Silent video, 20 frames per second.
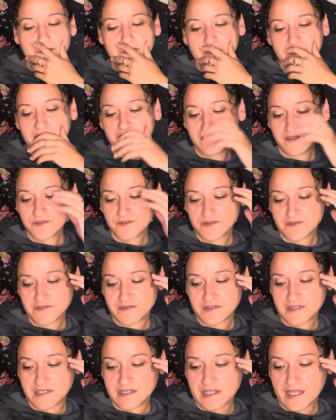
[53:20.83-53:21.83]

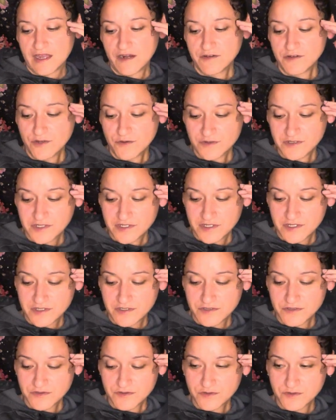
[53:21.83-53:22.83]
Interesting. I don't know what you're going
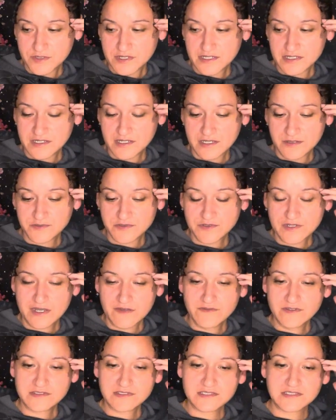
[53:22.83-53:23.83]
to do, Queen of Cups. You
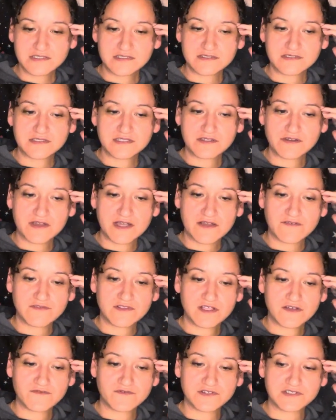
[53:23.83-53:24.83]
obviously still have
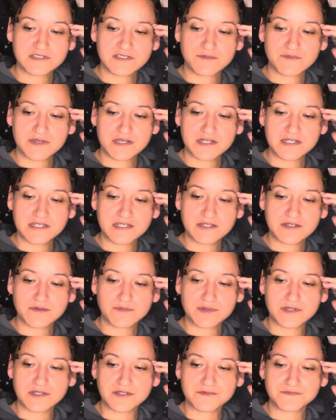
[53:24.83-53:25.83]
love for somebody here,
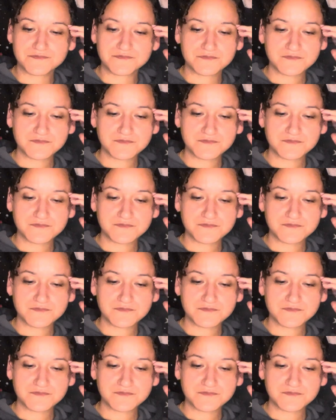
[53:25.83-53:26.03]
but,